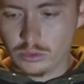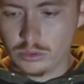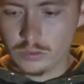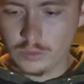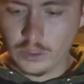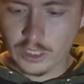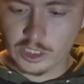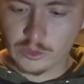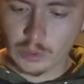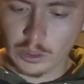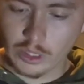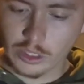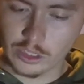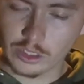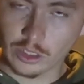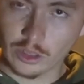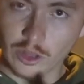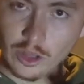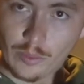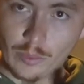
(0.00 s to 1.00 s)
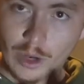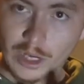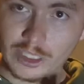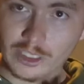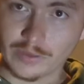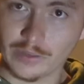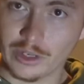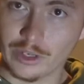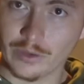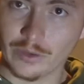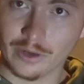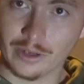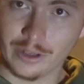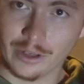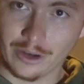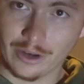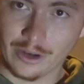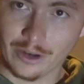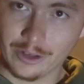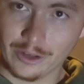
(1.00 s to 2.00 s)
You guys probably saw the unboxing video
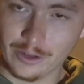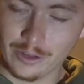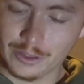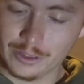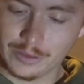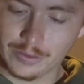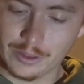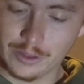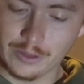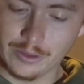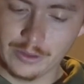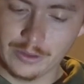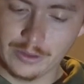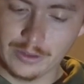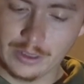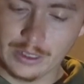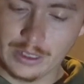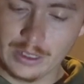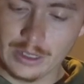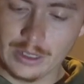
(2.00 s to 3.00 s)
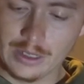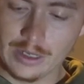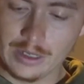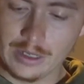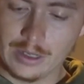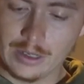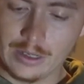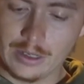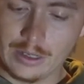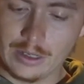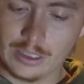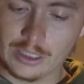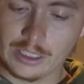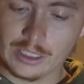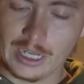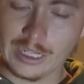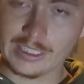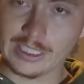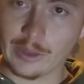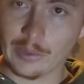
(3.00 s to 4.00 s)
earlier in this video. It's
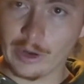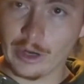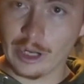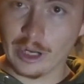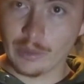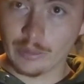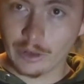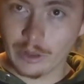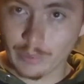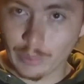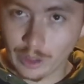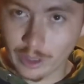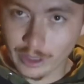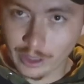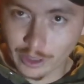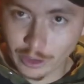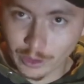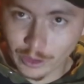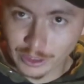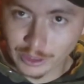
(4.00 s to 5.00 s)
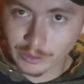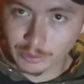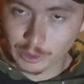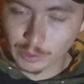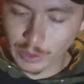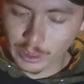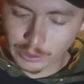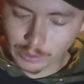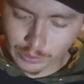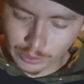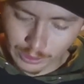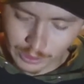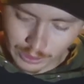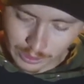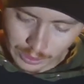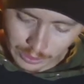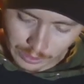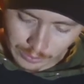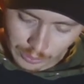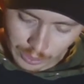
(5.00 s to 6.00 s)
nighttime right now. I'm probably gonna go hit some spots with
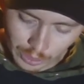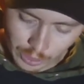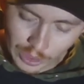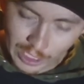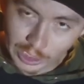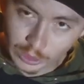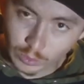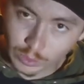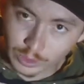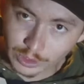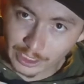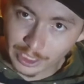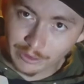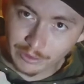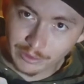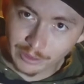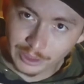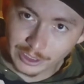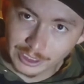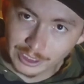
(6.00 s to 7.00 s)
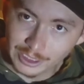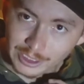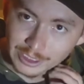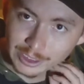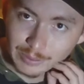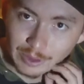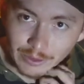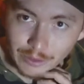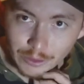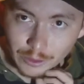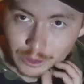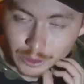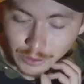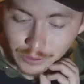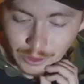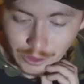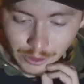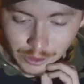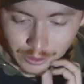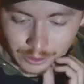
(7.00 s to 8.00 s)
this, but you guys will definitely see this in my future
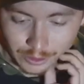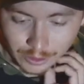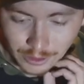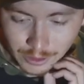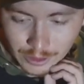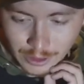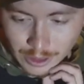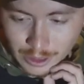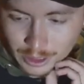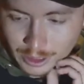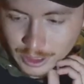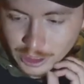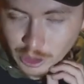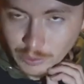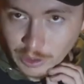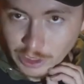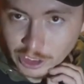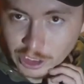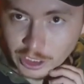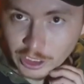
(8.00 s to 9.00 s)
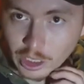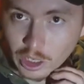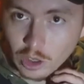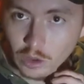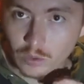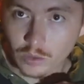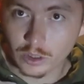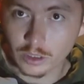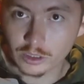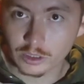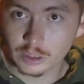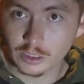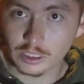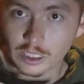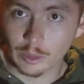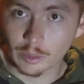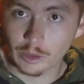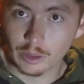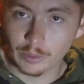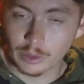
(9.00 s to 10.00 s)
videos, especially at the aqueduct.
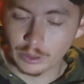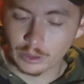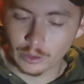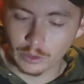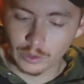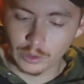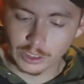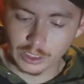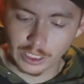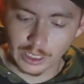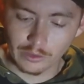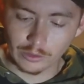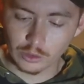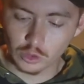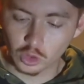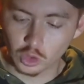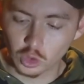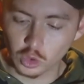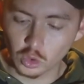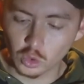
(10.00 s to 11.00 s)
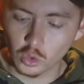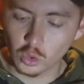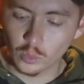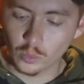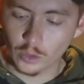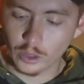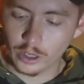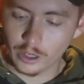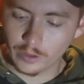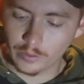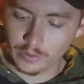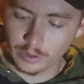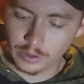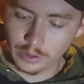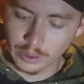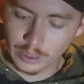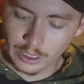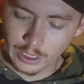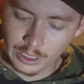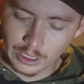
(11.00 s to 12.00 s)
I'm gonna be throwing this guy super heavy,
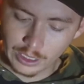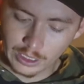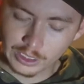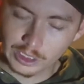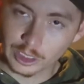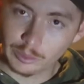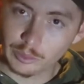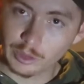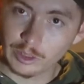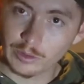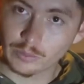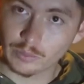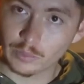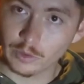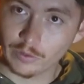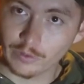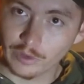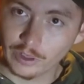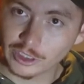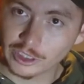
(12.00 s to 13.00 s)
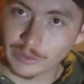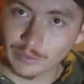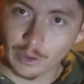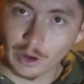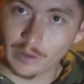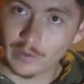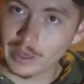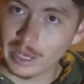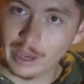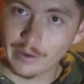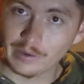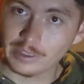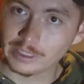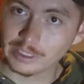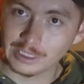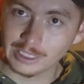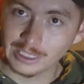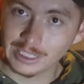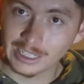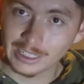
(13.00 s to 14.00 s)
something the fish probably haven't
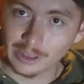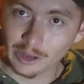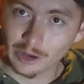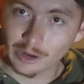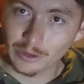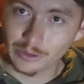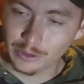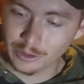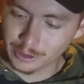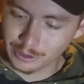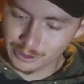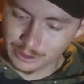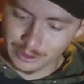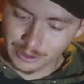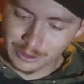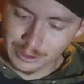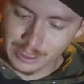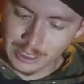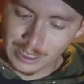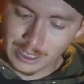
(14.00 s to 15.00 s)
seen at the aqueduct, you know.